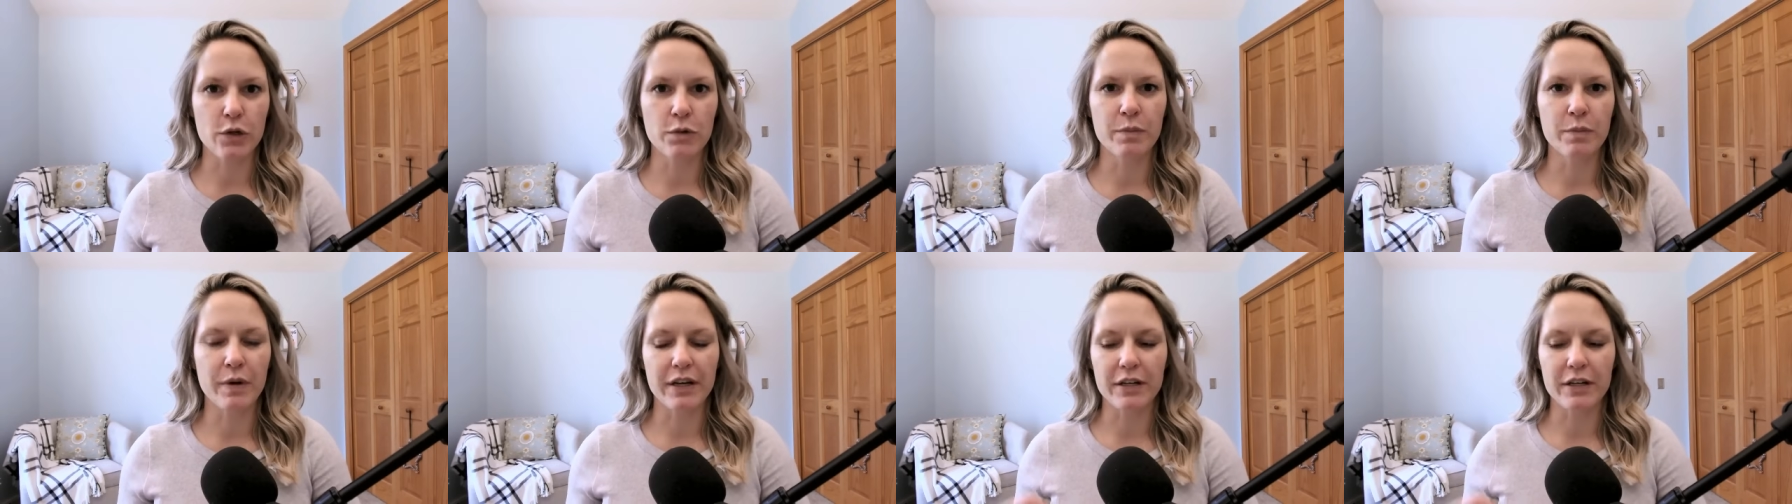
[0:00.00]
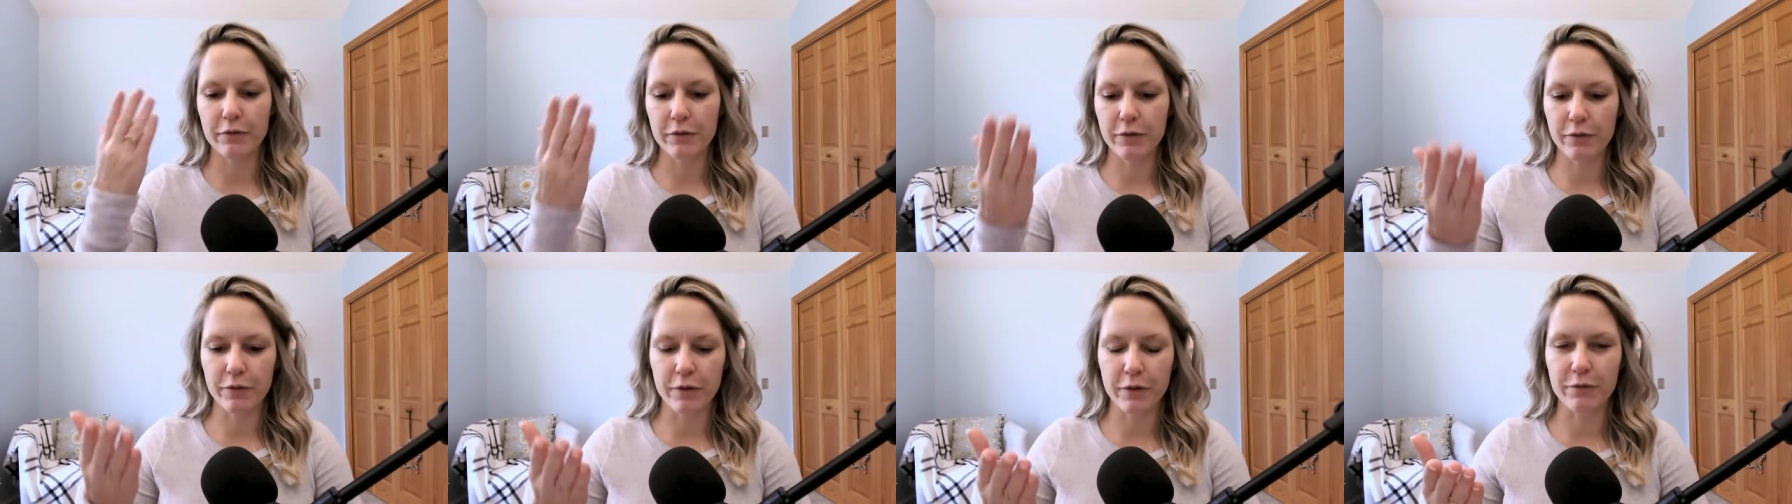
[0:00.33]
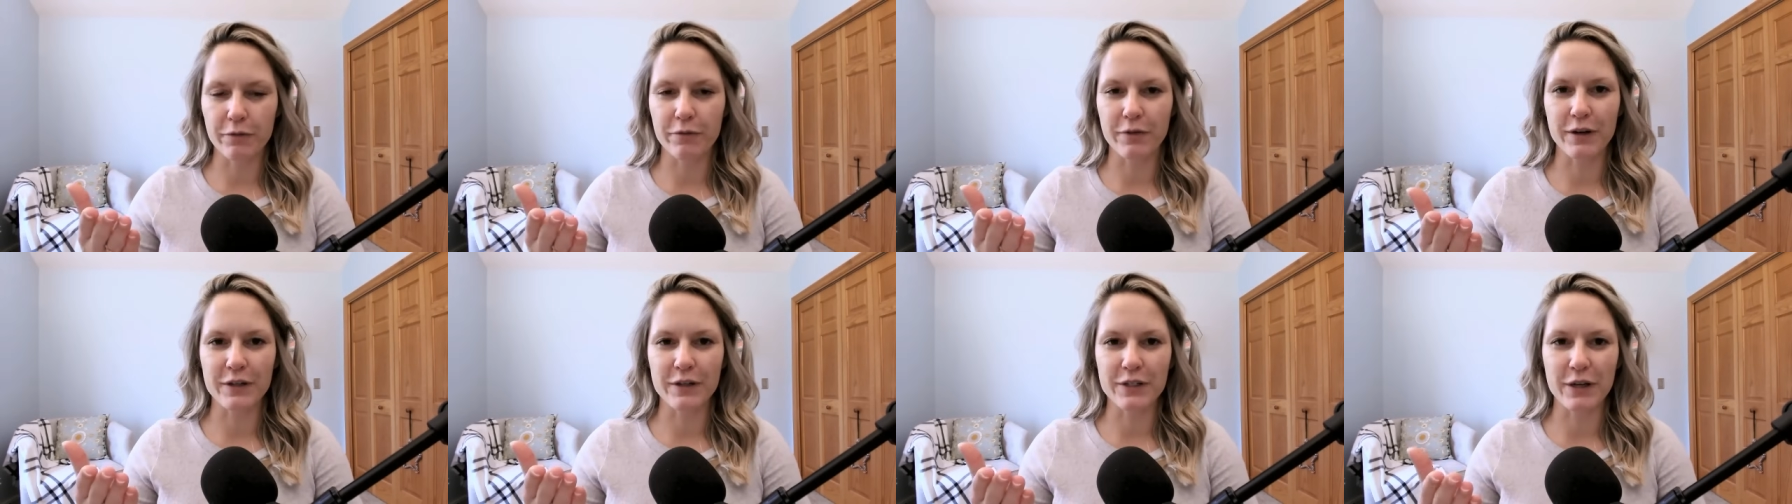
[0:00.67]
bring to the
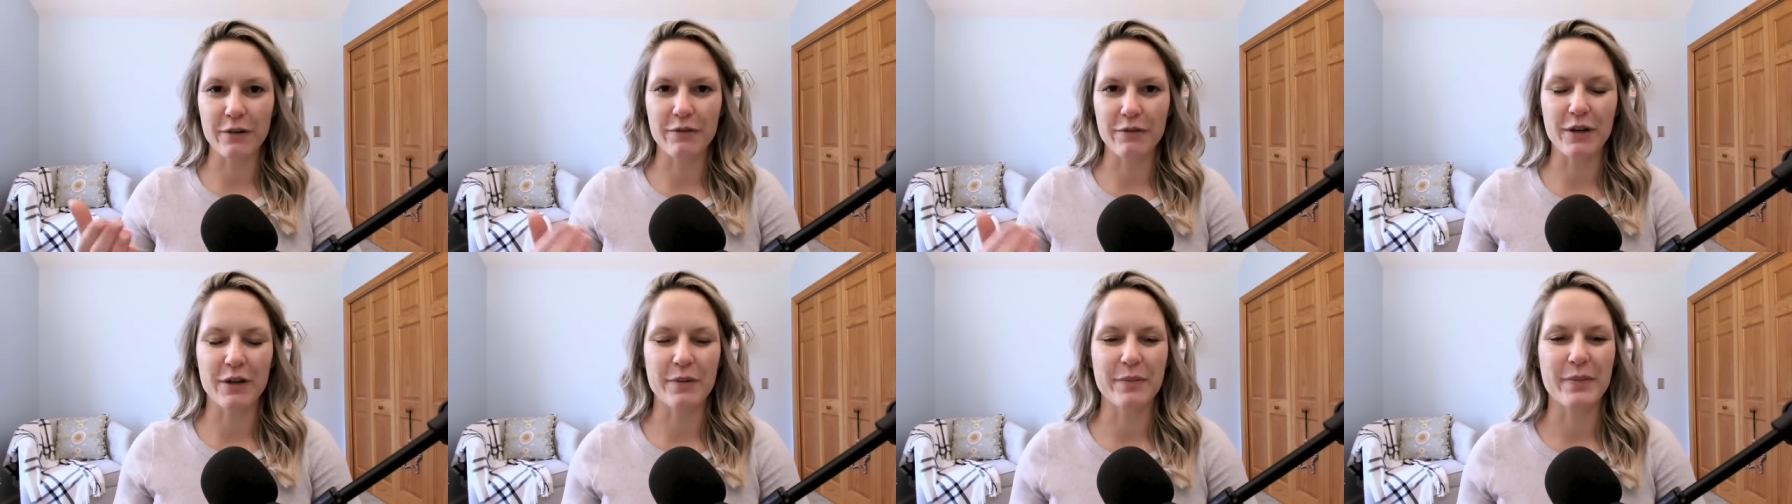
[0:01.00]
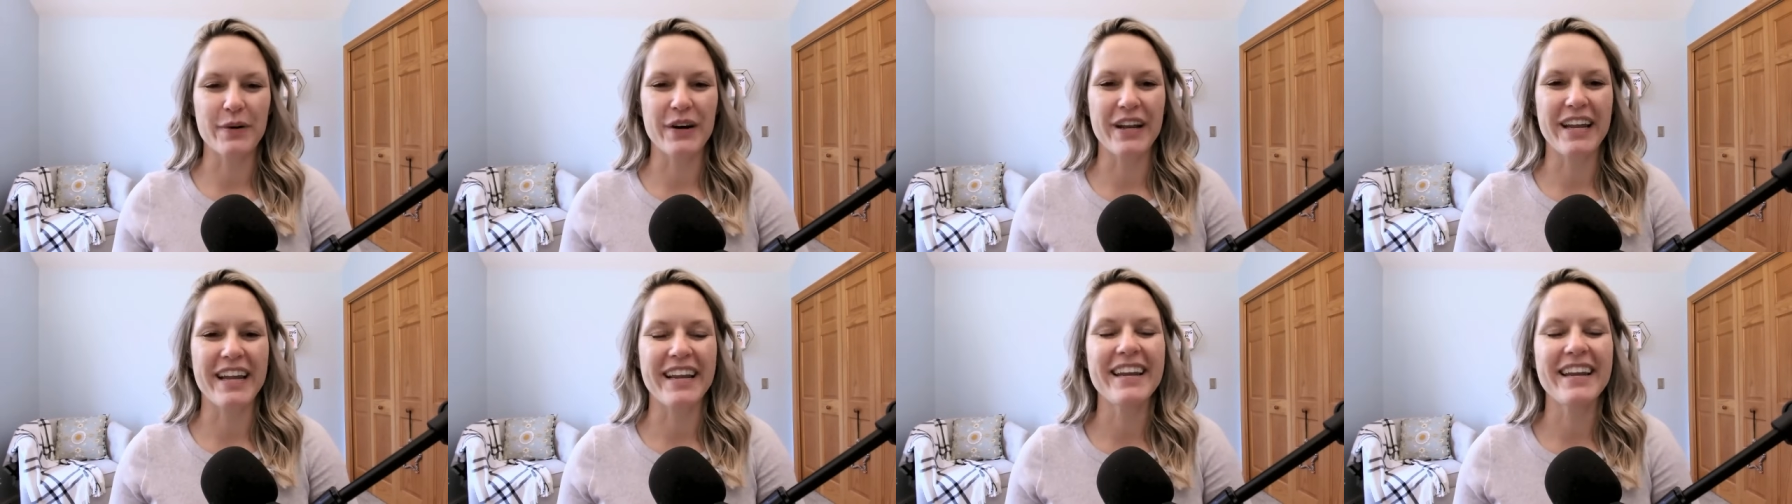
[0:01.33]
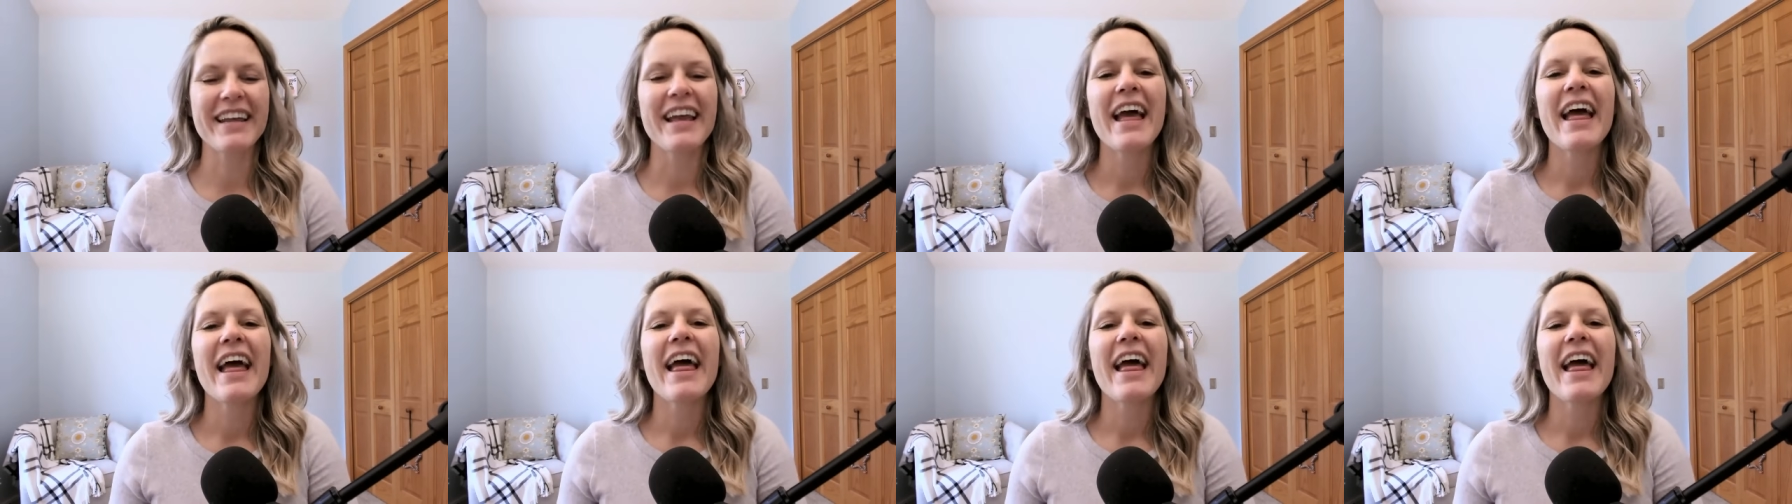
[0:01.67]
front of your brain